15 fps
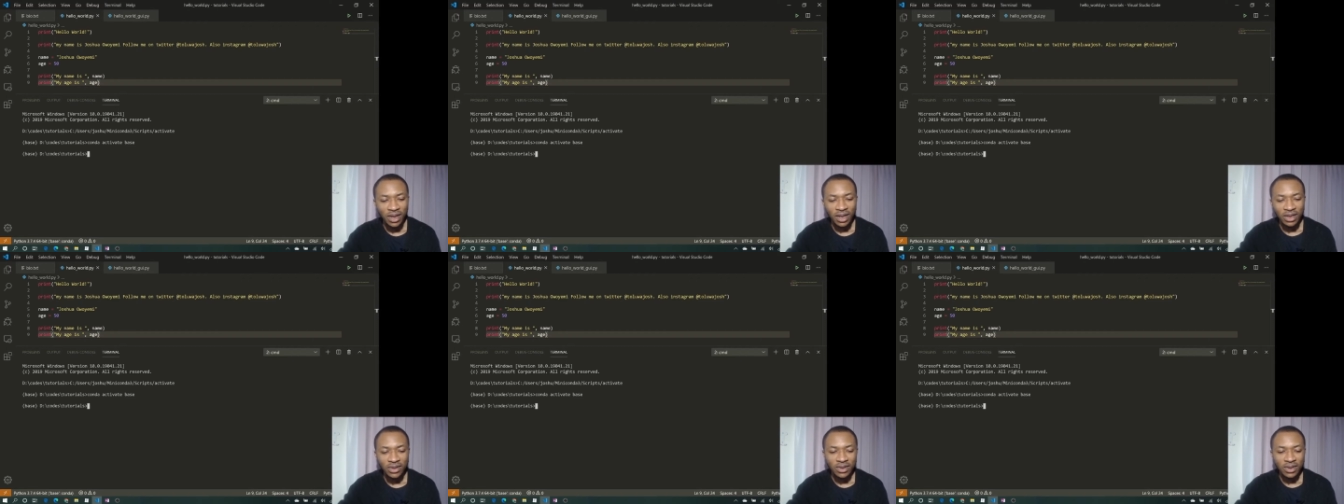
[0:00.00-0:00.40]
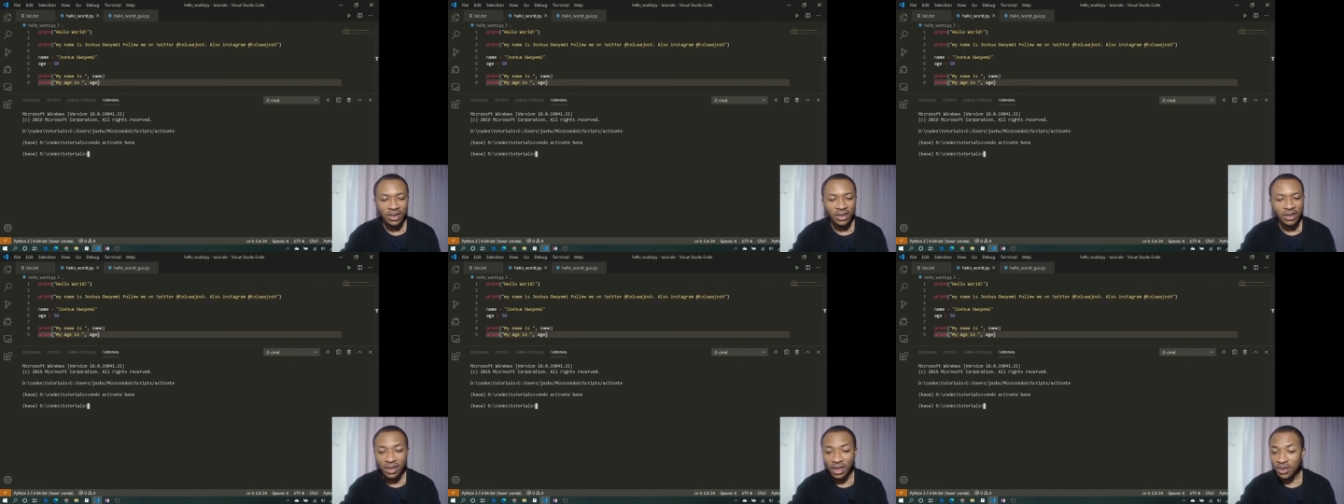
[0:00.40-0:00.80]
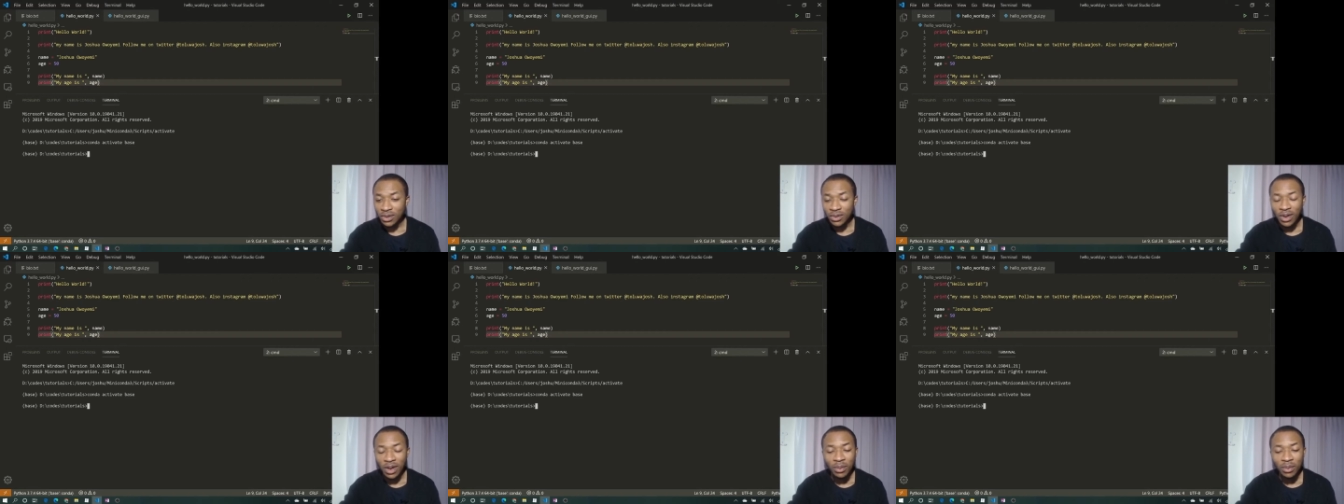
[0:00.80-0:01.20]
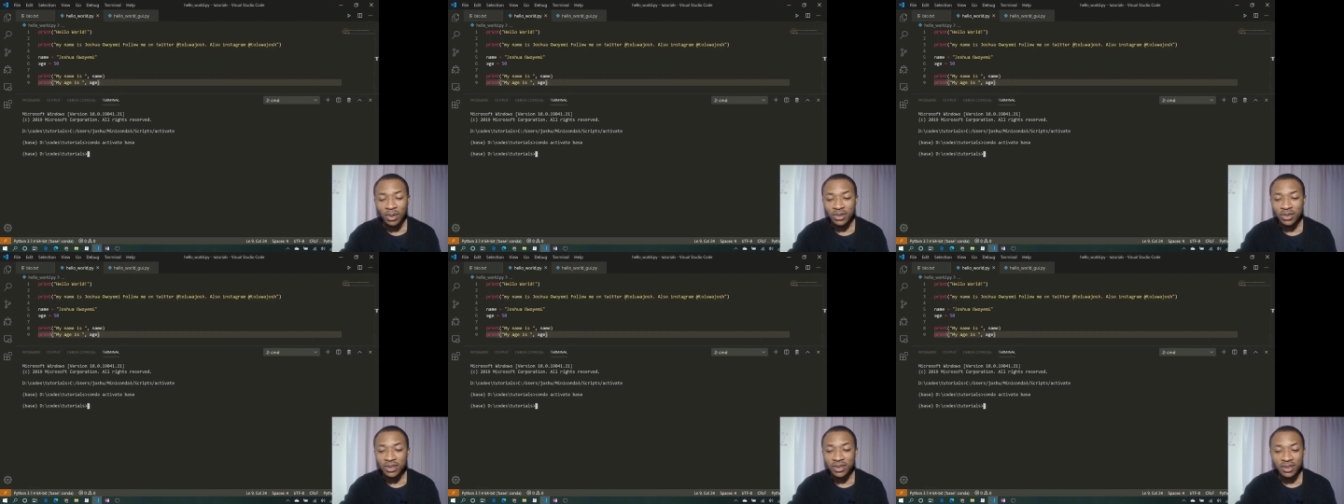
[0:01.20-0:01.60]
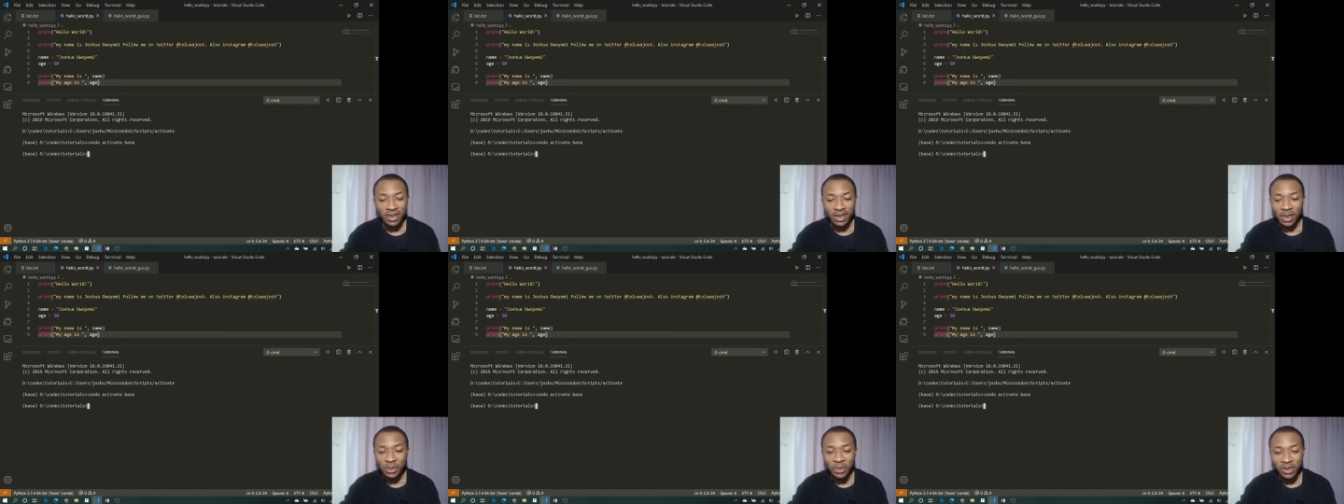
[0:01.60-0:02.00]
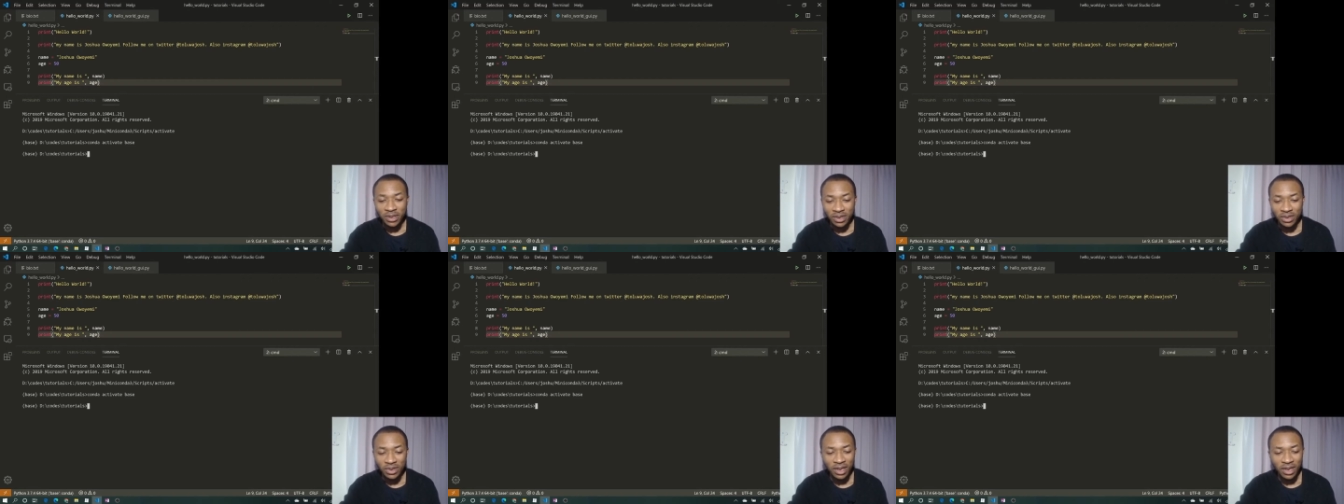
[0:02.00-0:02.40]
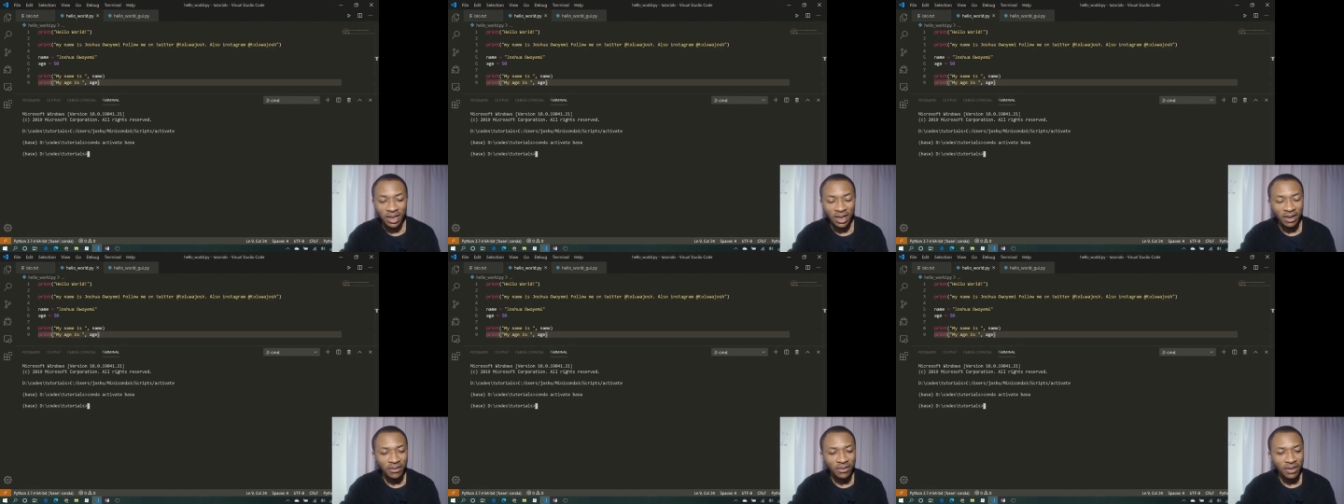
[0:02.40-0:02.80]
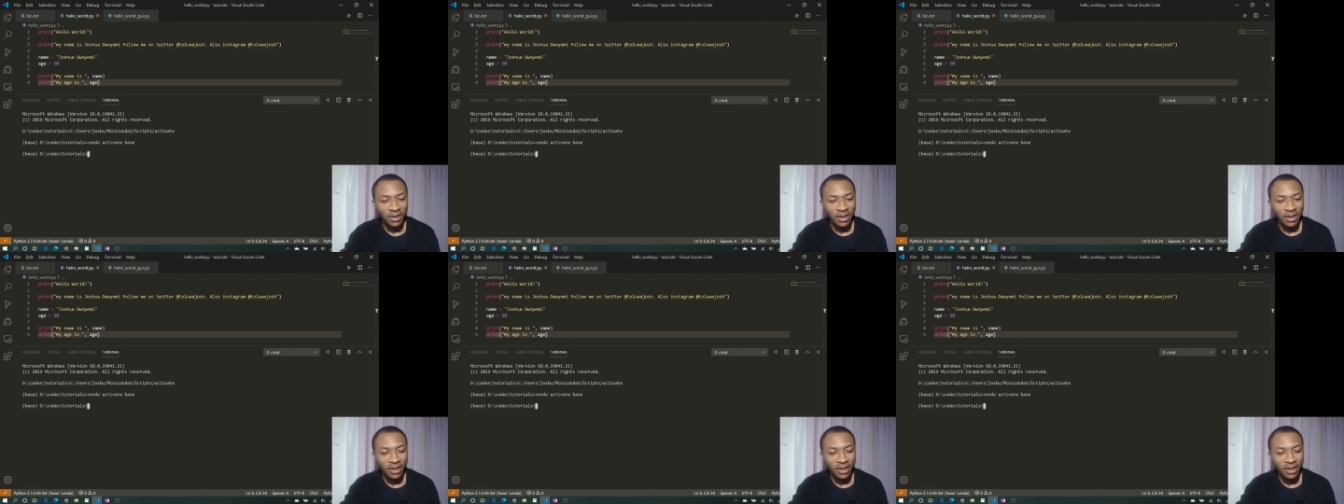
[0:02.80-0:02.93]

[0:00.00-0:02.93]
Actually, I don't know how much the limits that you can have.